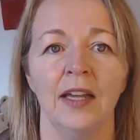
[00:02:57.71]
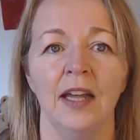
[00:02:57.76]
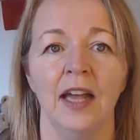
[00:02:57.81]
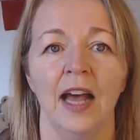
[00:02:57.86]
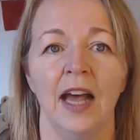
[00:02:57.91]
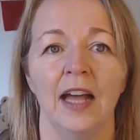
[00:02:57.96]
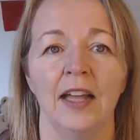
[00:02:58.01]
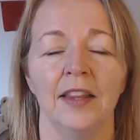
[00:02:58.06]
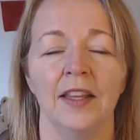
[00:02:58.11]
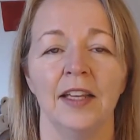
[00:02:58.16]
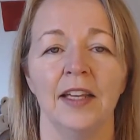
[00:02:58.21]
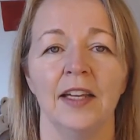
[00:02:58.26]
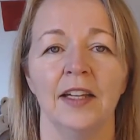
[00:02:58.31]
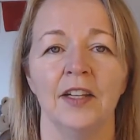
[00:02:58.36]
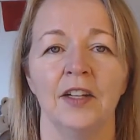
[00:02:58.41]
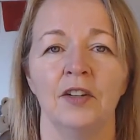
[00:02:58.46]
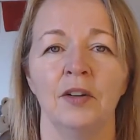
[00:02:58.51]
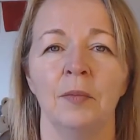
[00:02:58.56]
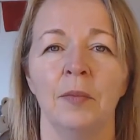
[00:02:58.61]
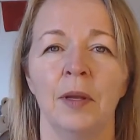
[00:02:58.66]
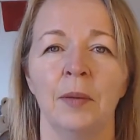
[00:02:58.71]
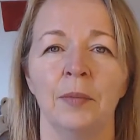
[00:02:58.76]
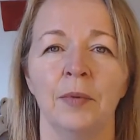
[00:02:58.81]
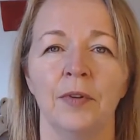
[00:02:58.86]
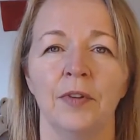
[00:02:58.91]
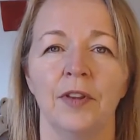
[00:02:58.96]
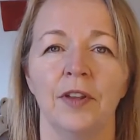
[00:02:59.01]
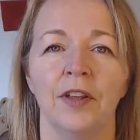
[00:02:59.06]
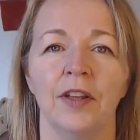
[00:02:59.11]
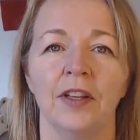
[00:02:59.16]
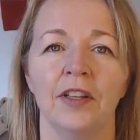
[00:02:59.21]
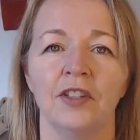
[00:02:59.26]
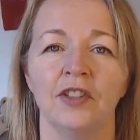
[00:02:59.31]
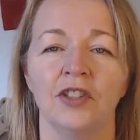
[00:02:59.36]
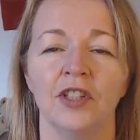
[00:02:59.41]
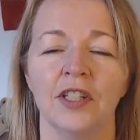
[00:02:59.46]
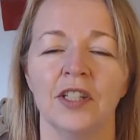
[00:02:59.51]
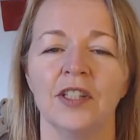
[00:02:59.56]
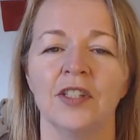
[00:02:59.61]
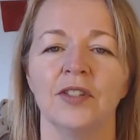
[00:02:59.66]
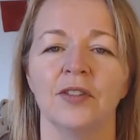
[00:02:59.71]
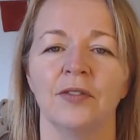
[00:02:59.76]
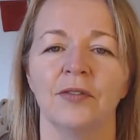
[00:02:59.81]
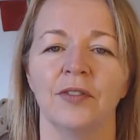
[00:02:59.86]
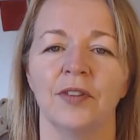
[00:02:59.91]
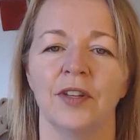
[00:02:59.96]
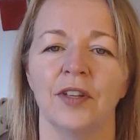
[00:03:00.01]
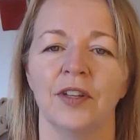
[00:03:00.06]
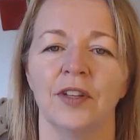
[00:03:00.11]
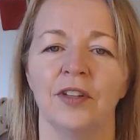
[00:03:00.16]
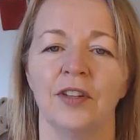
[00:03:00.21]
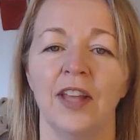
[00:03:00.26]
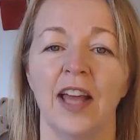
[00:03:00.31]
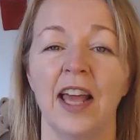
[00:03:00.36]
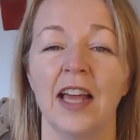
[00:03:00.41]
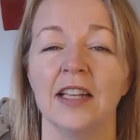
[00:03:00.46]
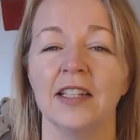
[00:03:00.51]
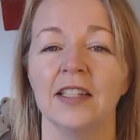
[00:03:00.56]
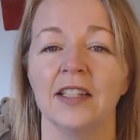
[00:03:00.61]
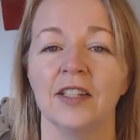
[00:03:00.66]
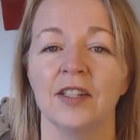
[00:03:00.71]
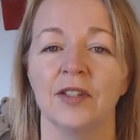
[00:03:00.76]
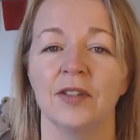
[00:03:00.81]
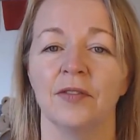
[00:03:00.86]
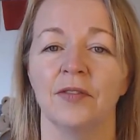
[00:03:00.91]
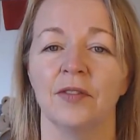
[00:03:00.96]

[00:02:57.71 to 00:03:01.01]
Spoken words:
I think I can remember the gist of the essence of the